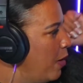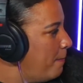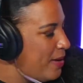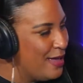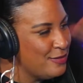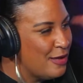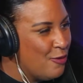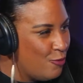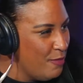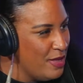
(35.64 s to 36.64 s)
best
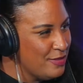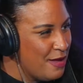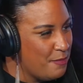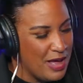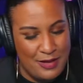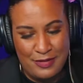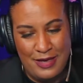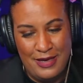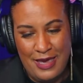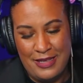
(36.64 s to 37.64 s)
women's
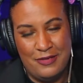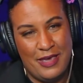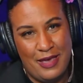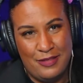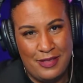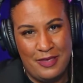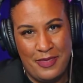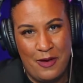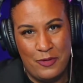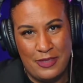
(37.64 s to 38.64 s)
boxing, and you can't say
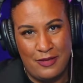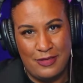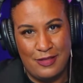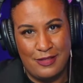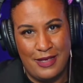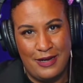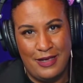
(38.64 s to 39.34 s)
that without this lady.